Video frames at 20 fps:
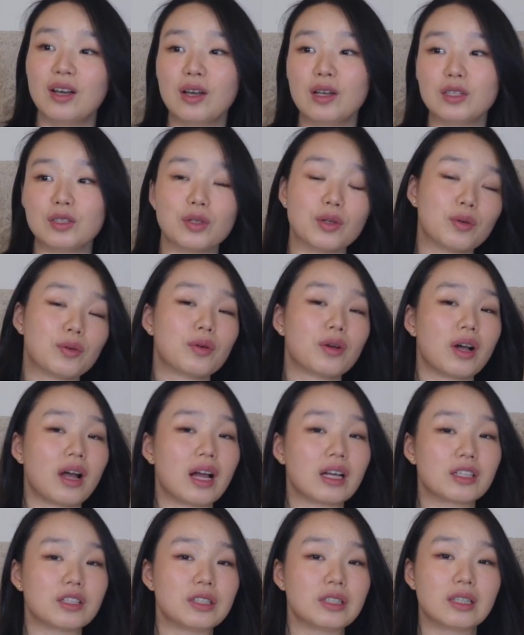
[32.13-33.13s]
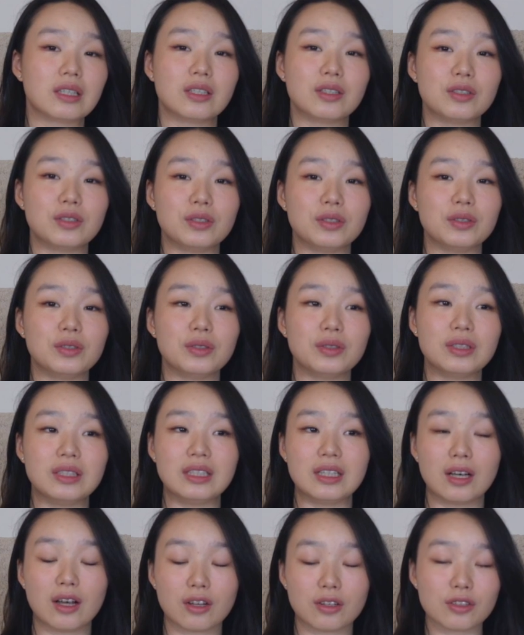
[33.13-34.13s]
So we're actually gonna do
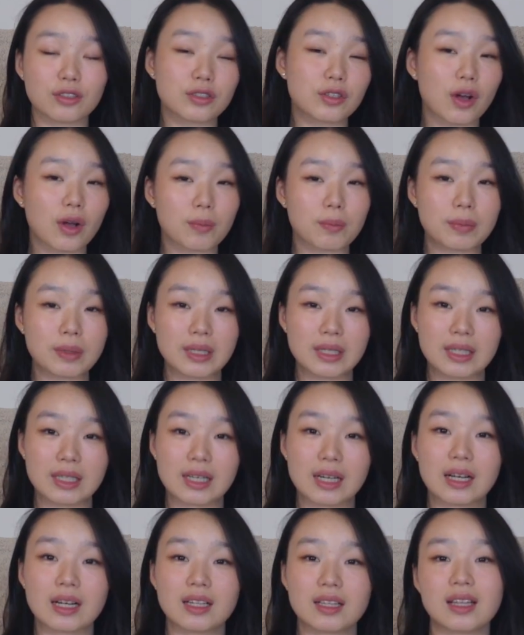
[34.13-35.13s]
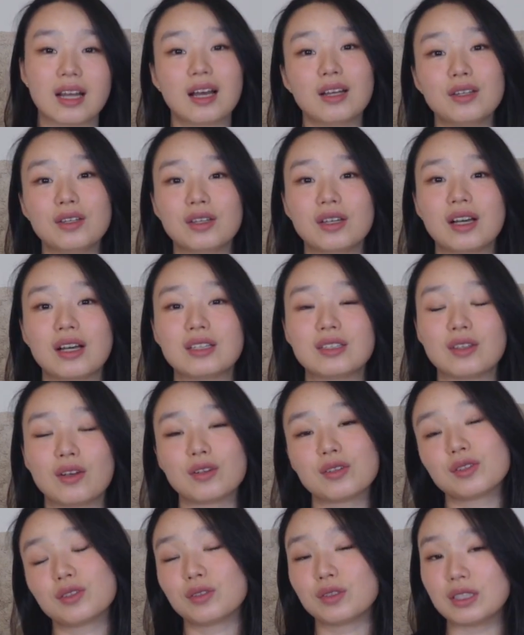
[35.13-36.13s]
the other topic that you guys
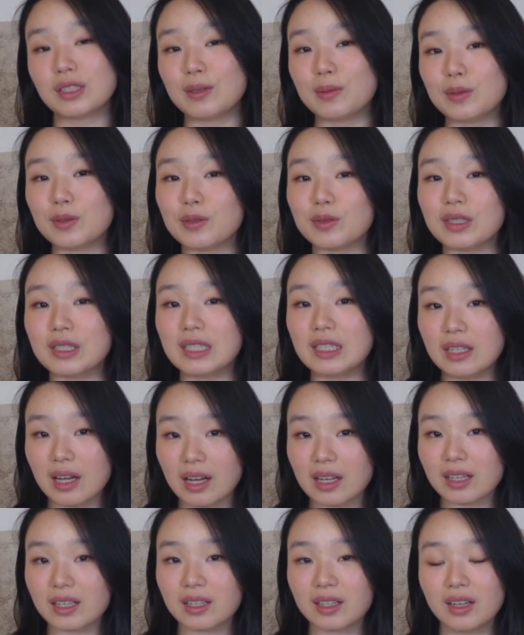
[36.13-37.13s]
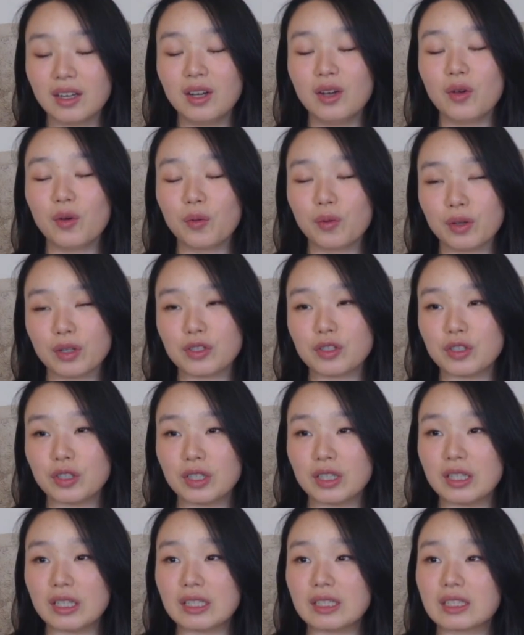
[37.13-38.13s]
also seem to really like, which
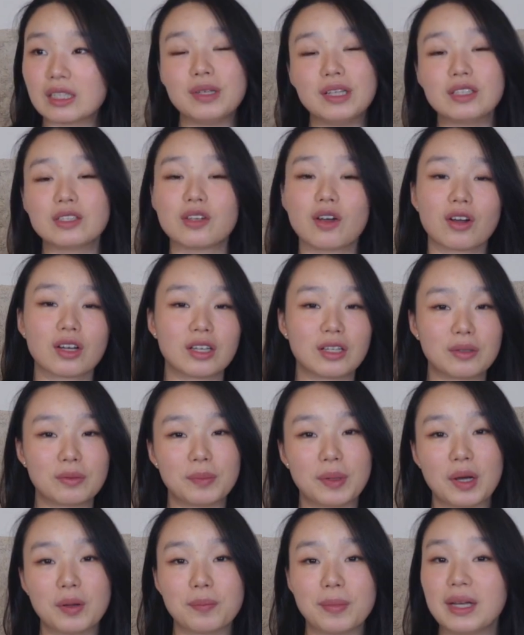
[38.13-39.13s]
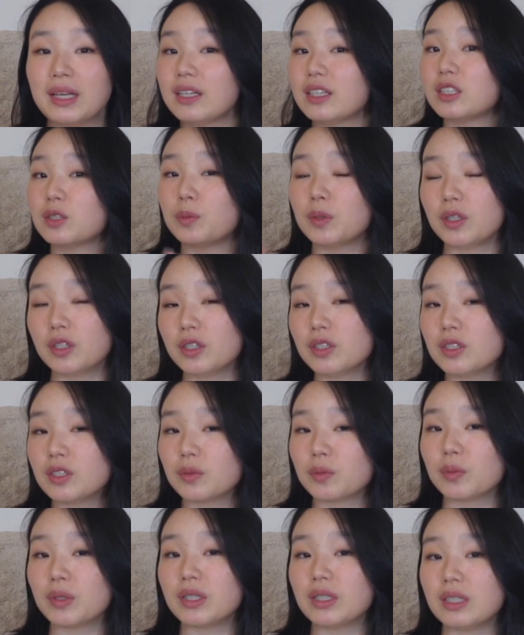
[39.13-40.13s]
is me talking about my
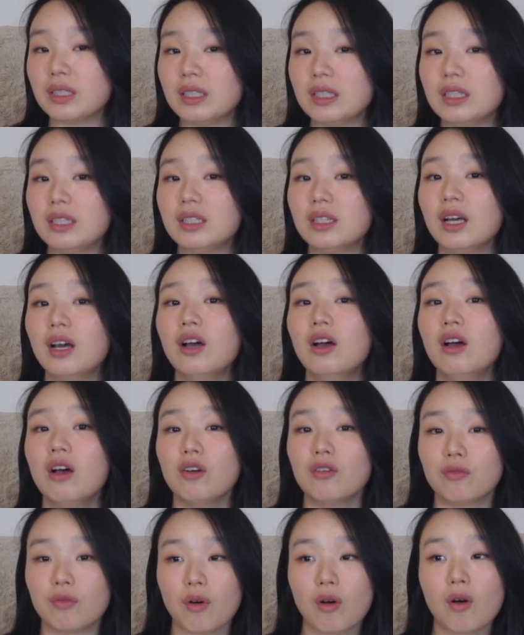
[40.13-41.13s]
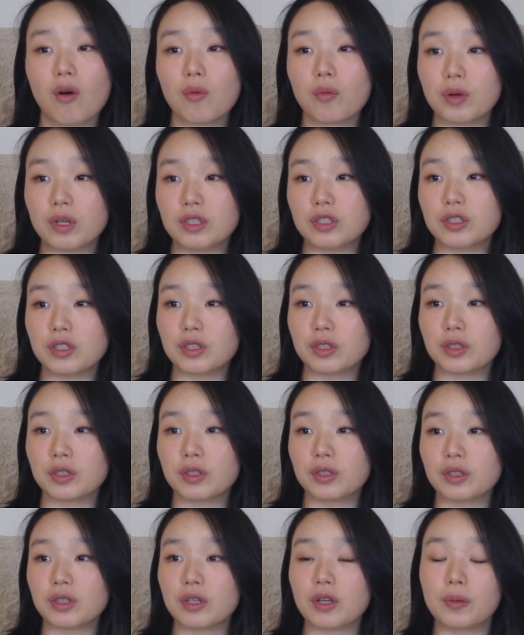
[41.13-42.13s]
experience with the fall
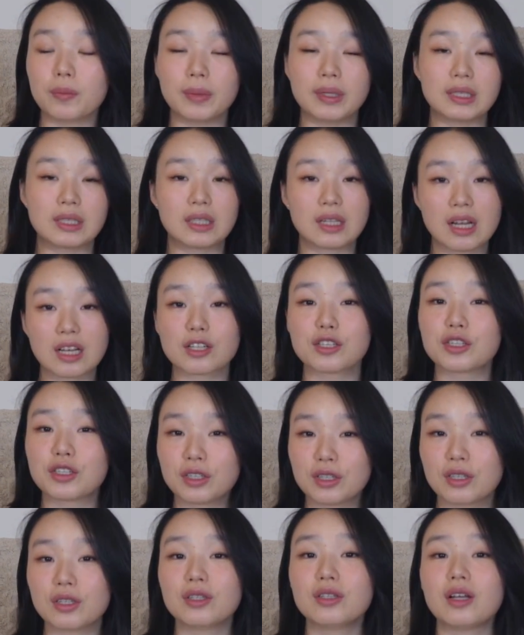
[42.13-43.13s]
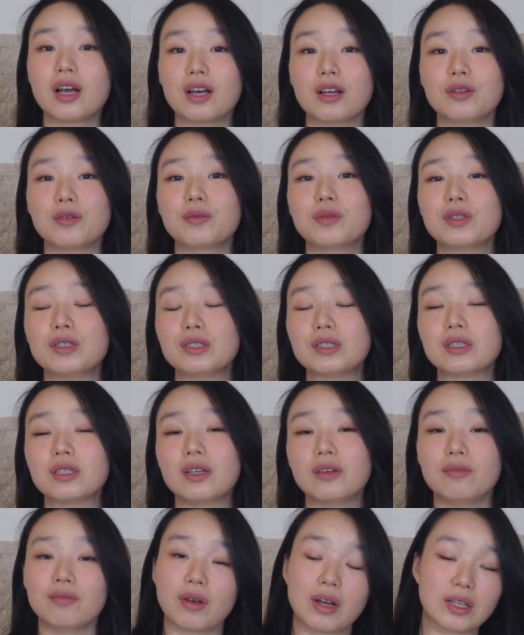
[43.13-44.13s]
winter Hermes collection. I was
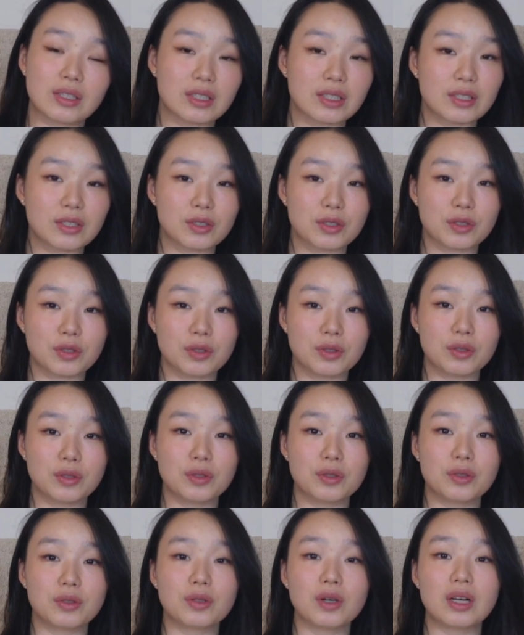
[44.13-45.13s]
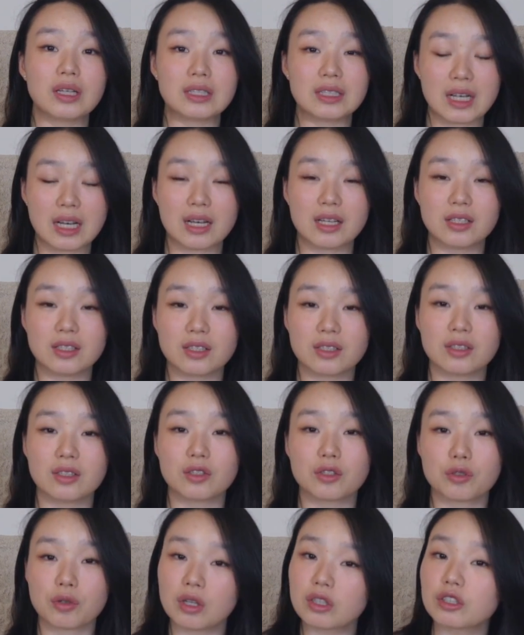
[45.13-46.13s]
invited to attend the
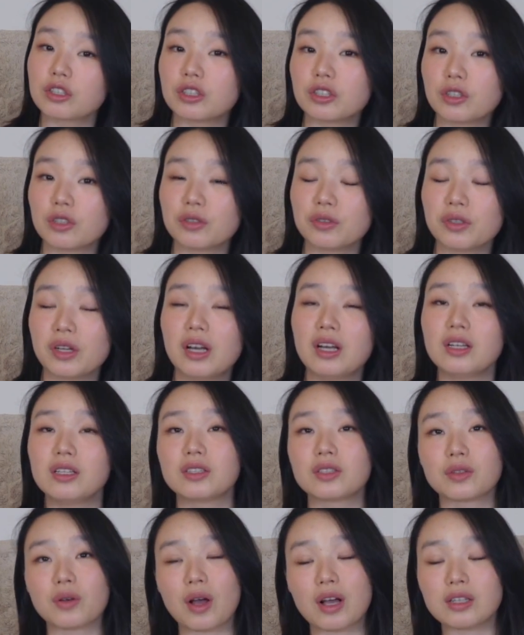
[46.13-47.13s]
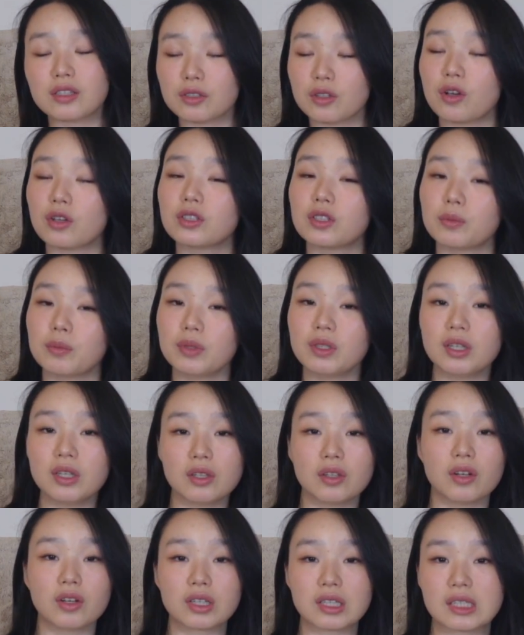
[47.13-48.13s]
trunk show, so I saw some of the
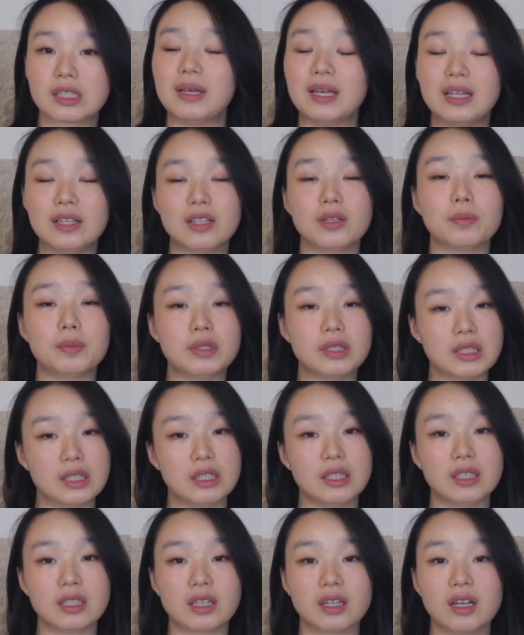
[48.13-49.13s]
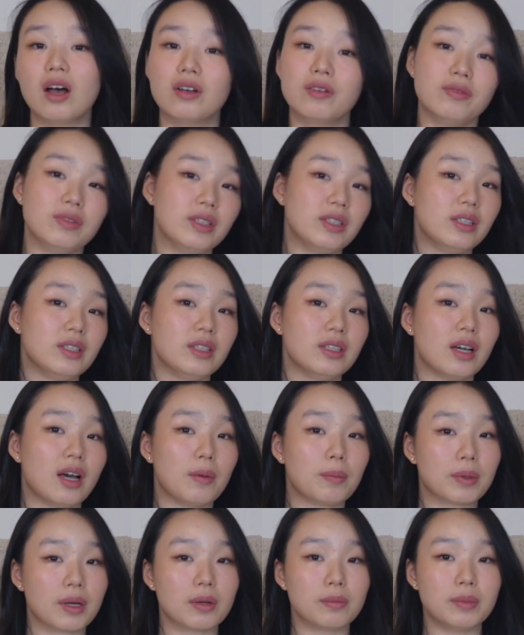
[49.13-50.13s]
looks in the boutique of the
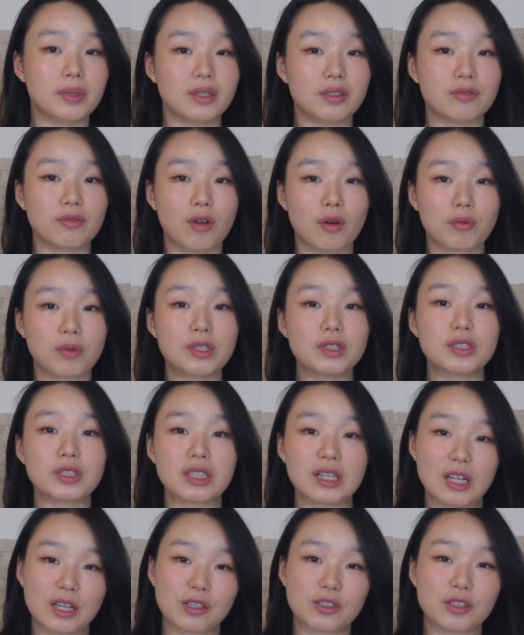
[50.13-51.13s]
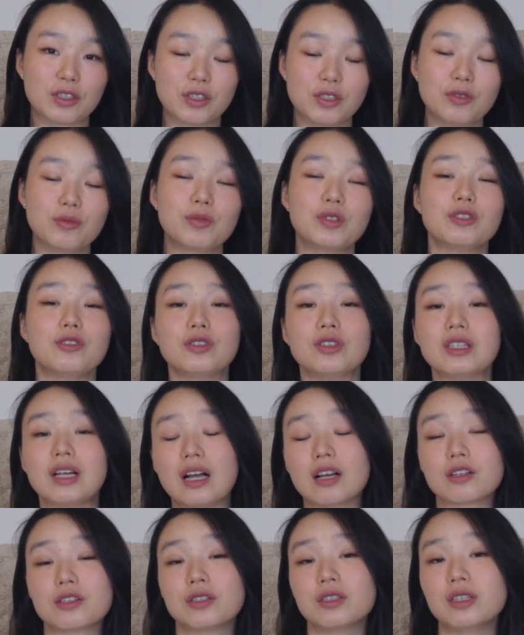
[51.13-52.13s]
upcoming fall winter collection, which is
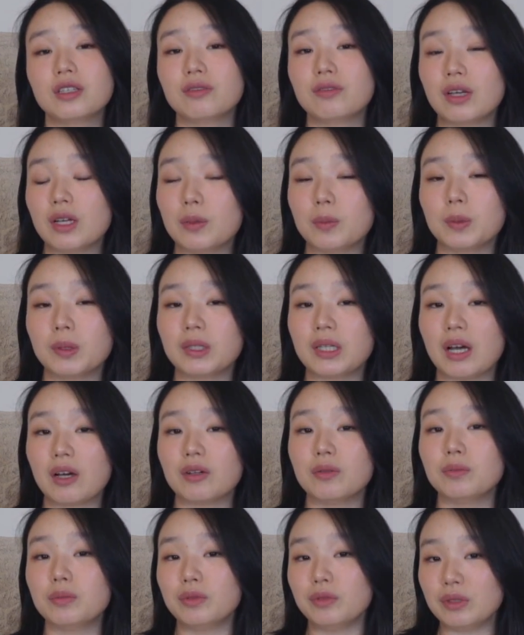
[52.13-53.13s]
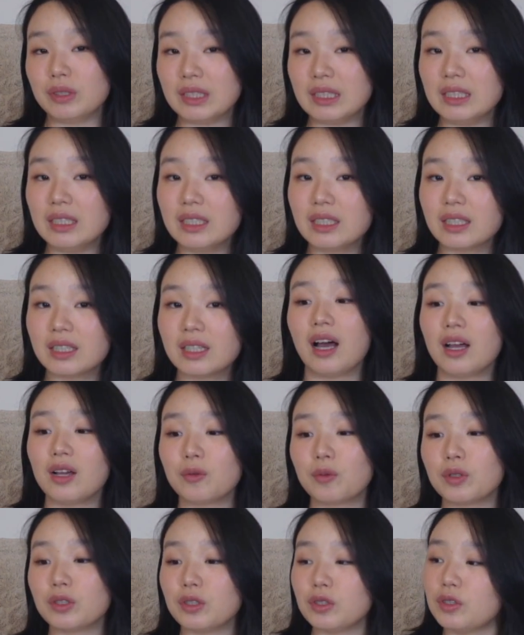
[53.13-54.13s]
actually available now in boutique. I
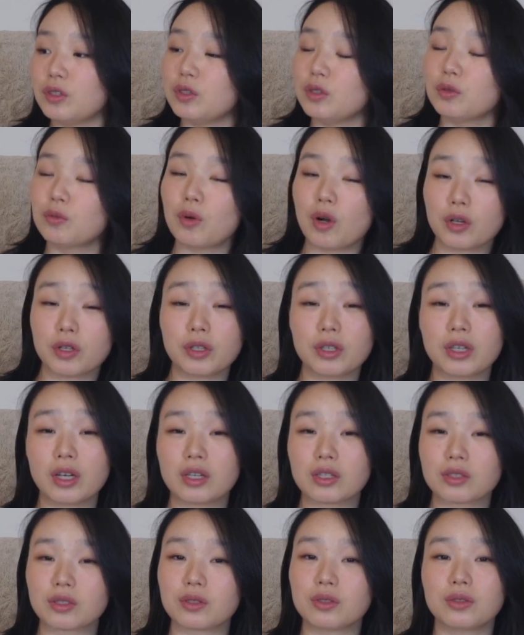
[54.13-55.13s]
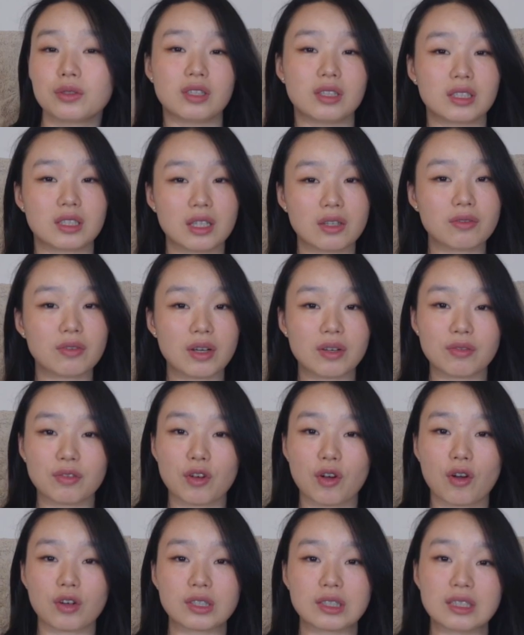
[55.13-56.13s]
wanted to walk you guys through the stuff I've
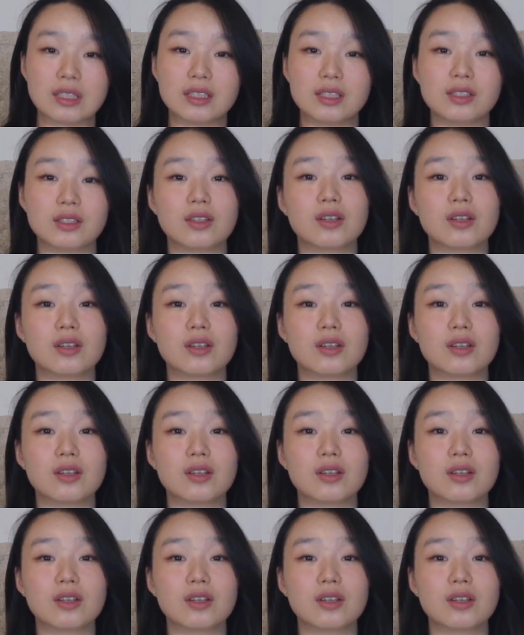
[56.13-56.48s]
gotten